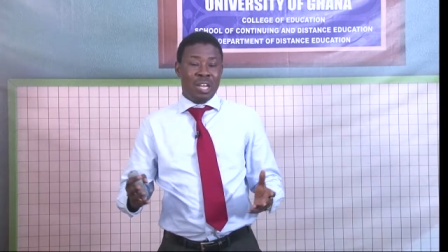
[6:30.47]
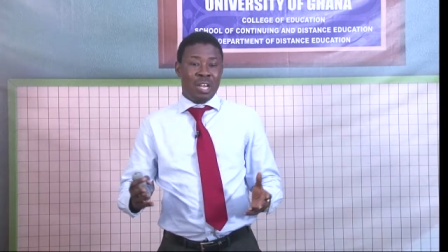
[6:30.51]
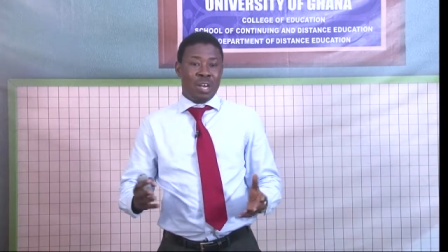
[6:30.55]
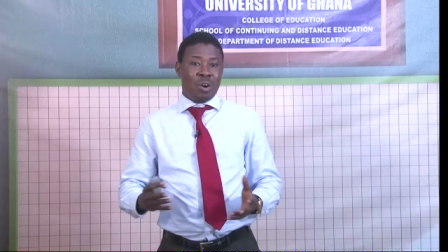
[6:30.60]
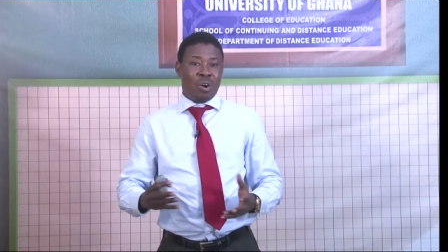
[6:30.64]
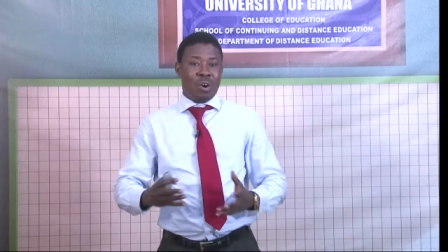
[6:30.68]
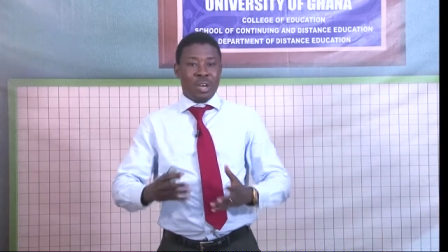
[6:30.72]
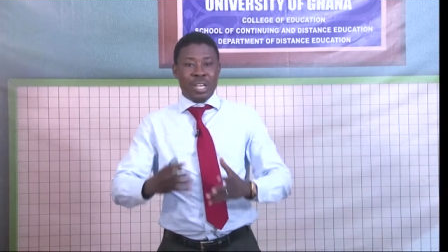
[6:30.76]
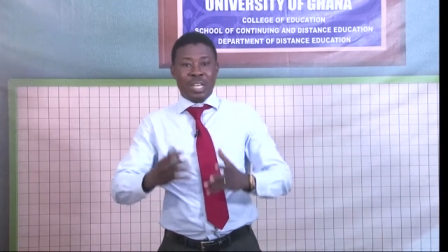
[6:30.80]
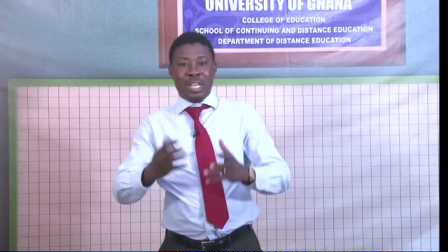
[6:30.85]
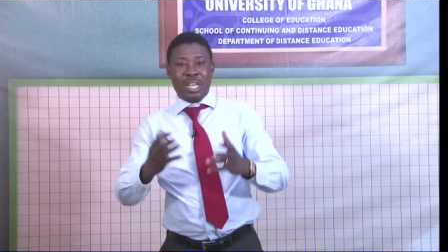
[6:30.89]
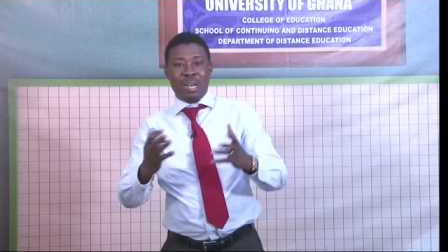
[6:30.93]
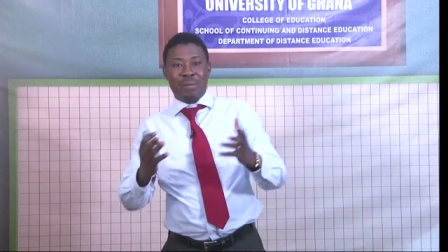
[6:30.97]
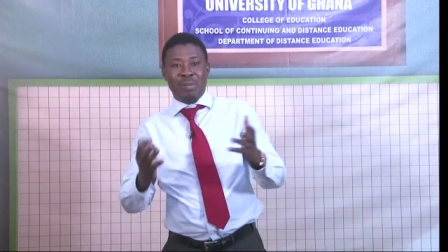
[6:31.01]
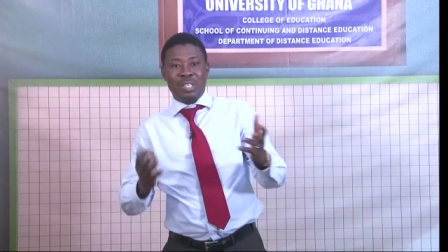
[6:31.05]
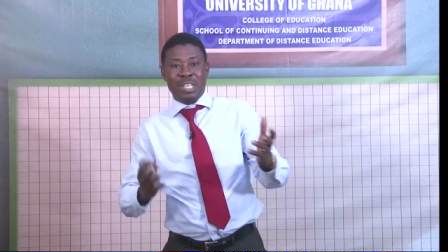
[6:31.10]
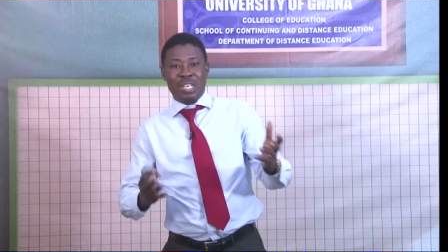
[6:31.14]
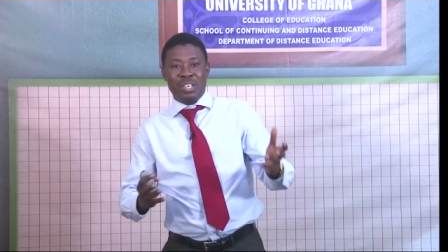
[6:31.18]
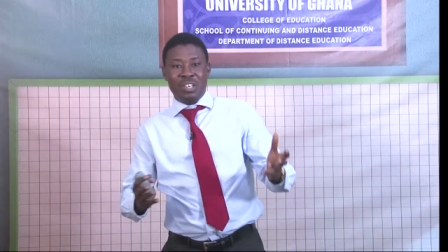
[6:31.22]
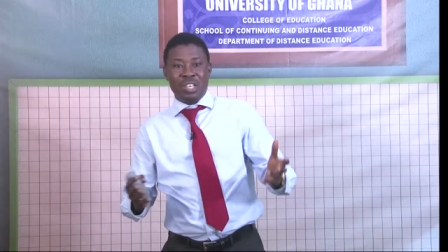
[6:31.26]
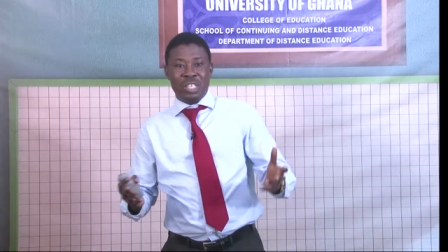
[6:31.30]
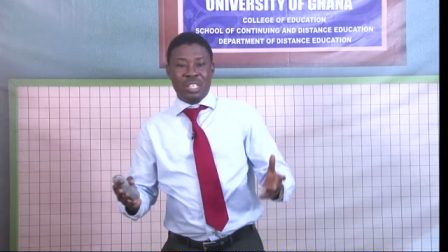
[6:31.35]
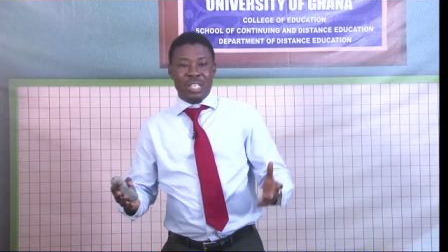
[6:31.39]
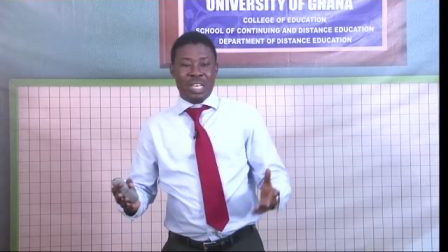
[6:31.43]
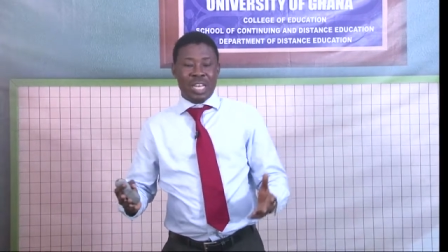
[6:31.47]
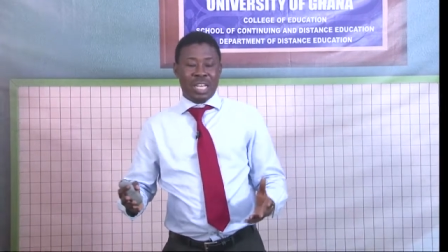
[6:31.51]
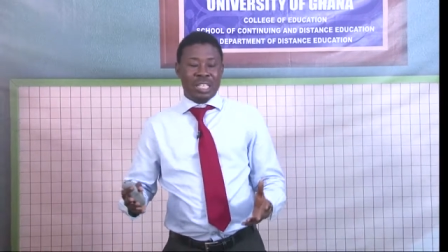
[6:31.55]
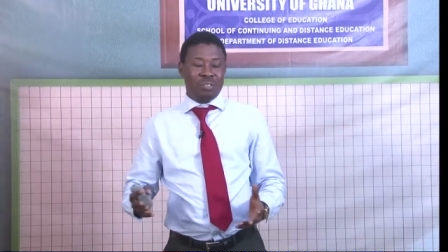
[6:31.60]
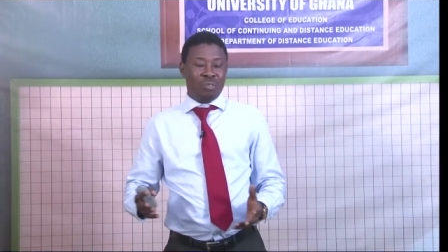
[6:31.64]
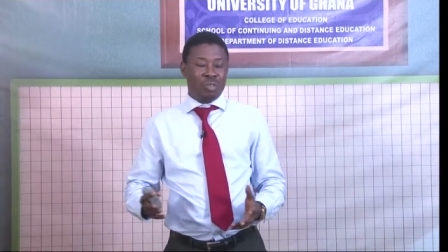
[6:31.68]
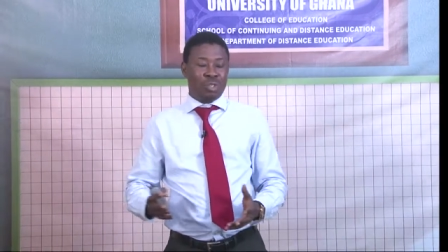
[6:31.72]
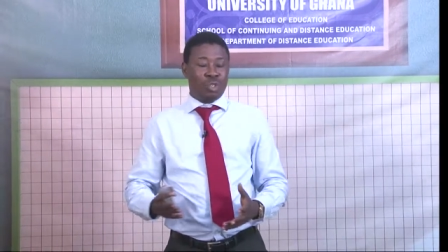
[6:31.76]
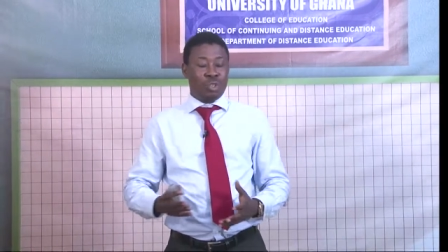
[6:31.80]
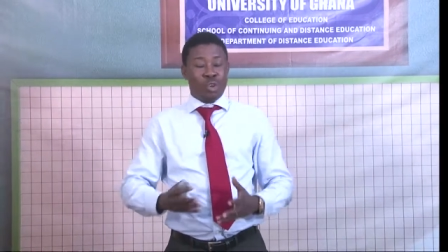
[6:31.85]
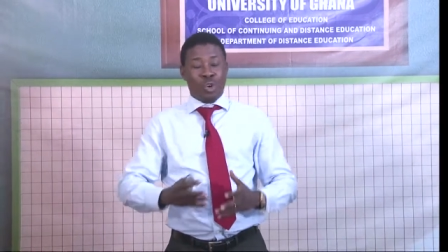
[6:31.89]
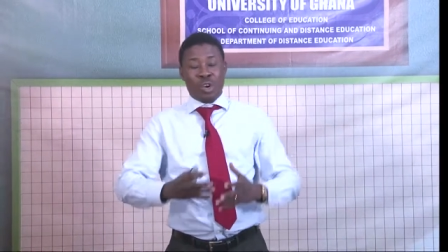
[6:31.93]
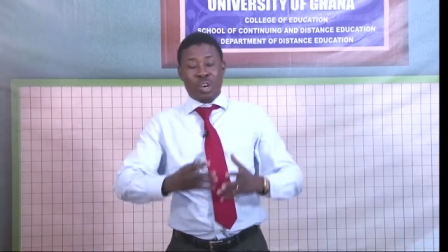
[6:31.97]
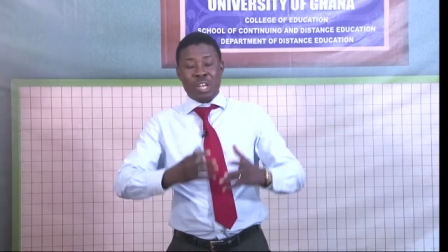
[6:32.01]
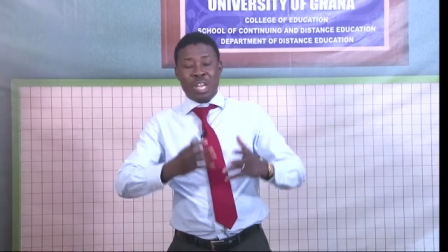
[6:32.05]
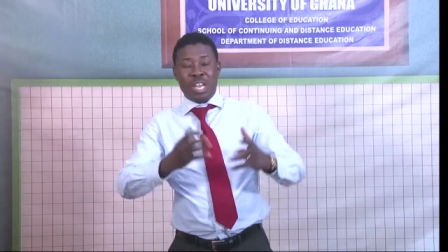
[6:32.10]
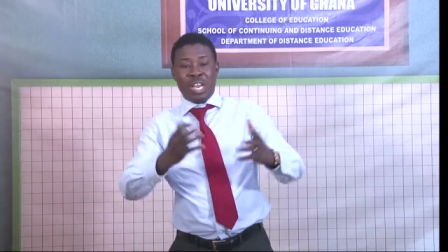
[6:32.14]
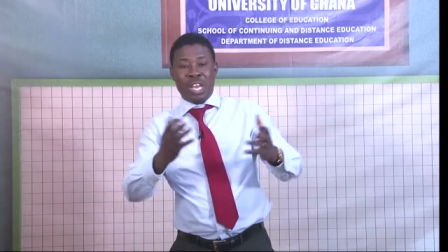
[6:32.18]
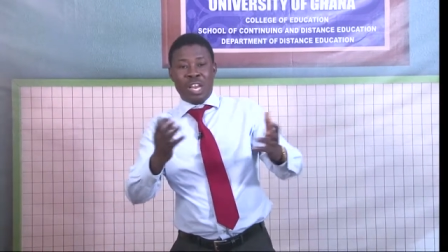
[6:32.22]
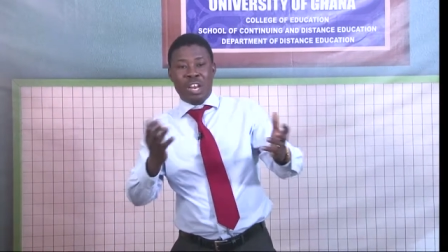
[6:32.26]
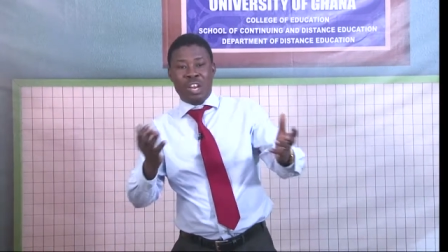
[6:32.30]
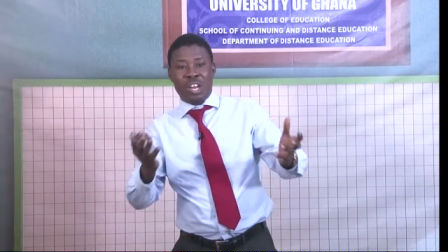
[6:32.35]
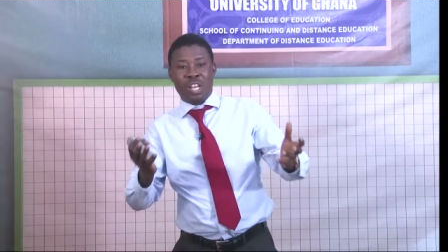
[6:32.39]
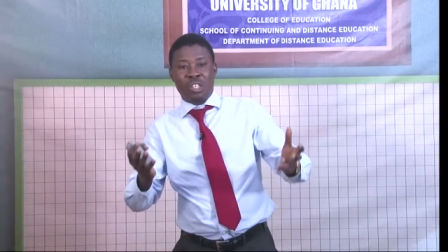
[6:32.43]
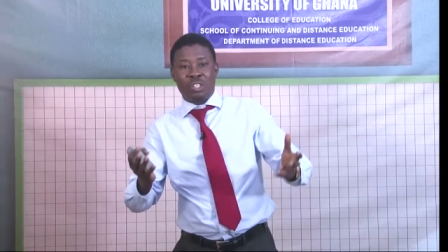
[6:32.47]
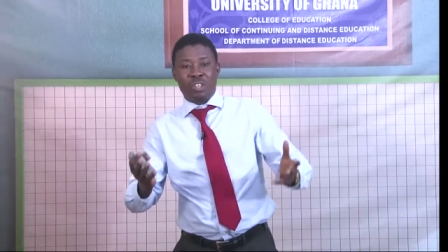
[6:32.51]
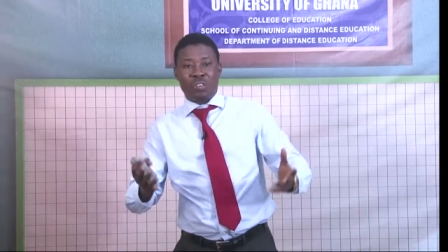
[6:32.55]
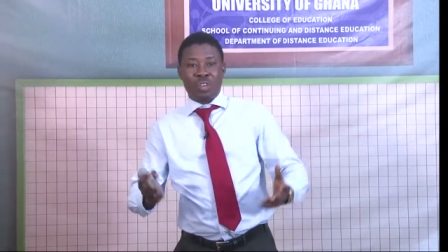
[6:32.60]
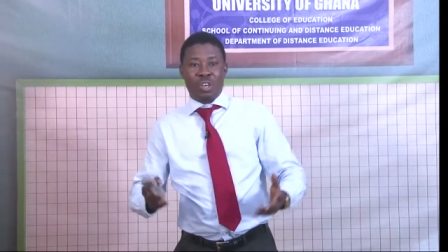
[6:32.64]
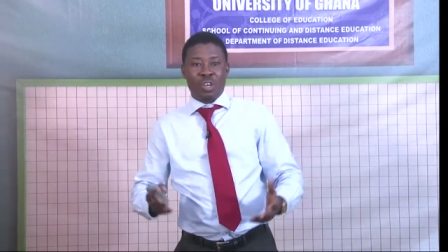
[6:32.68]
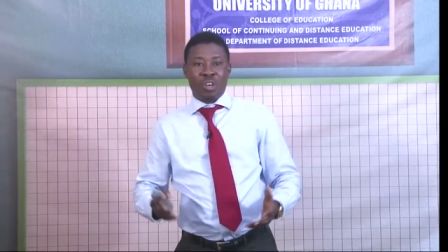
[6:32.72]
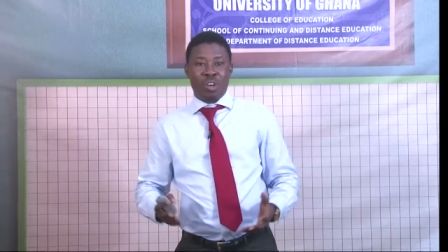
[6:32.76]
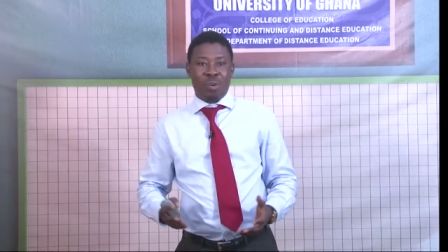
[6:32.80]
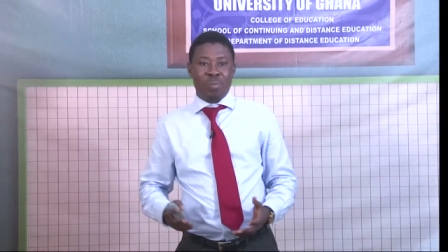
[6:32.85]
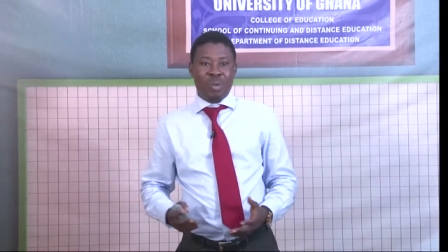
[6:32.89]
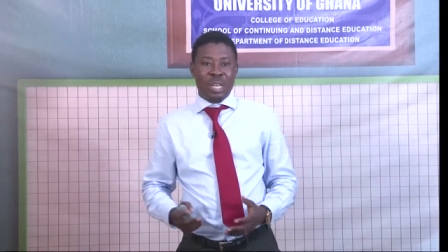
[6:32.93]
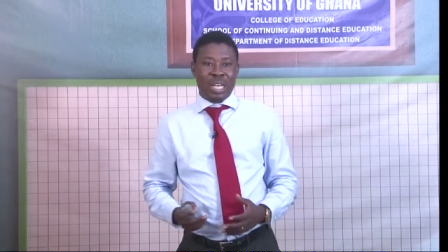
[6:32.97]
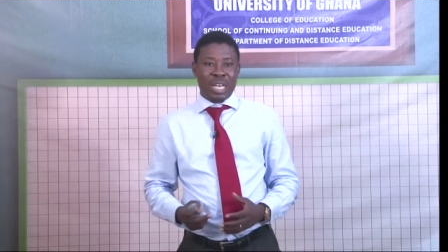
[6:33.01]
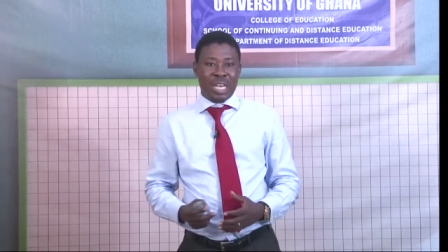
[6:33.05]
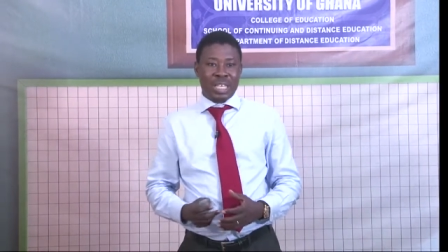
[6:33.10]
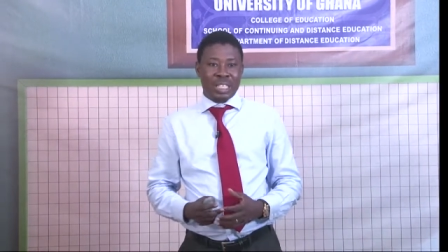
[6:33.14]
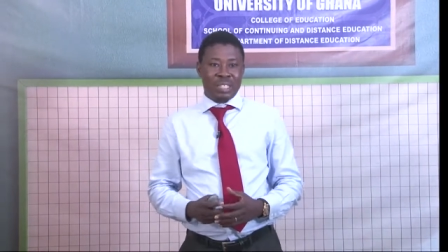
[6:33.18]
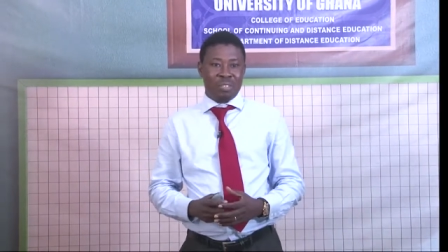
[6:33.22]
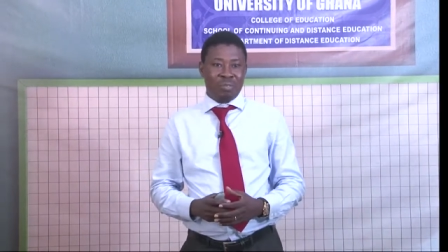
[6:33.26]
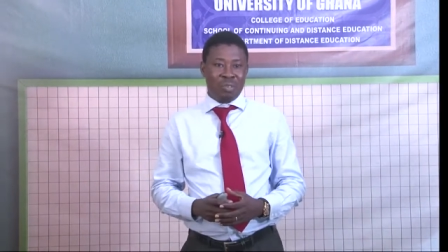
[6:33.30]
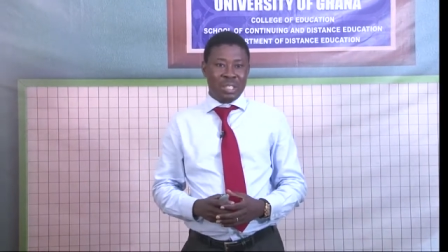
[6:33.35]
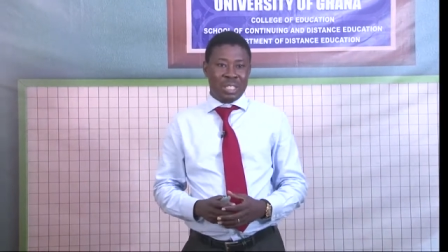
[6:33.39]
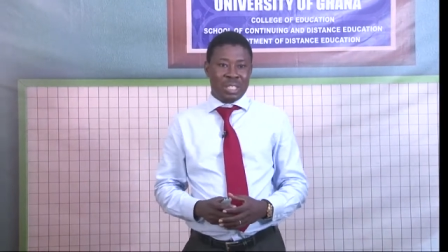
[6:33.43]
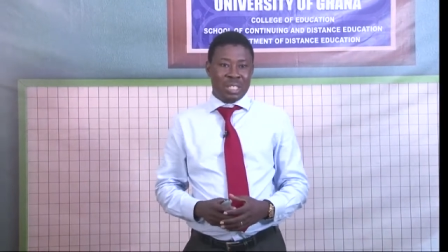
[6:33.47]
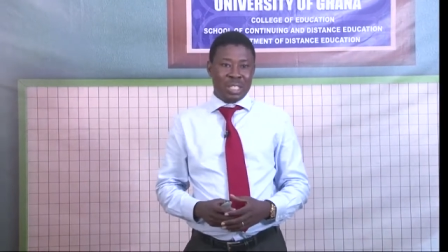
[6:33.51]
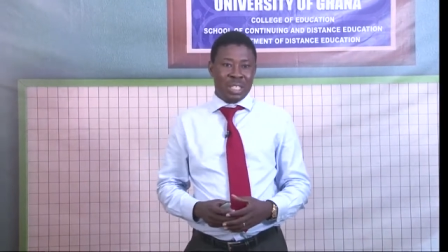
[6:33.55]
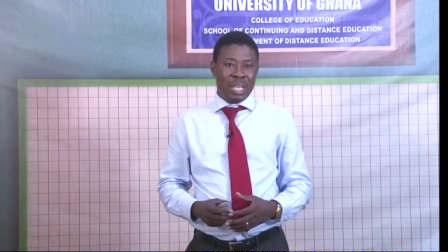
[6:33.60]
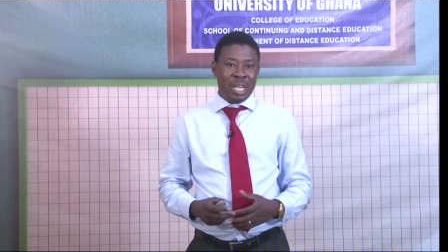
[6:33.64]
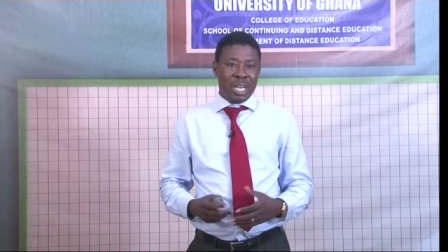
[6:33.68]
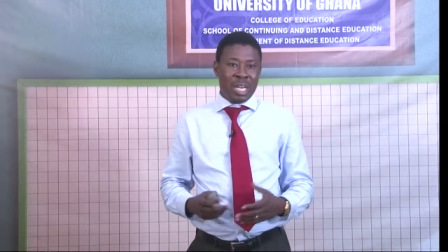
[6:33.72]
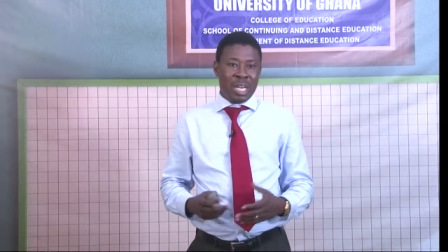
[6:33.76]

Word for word: or income generating activities or areas of economic activity.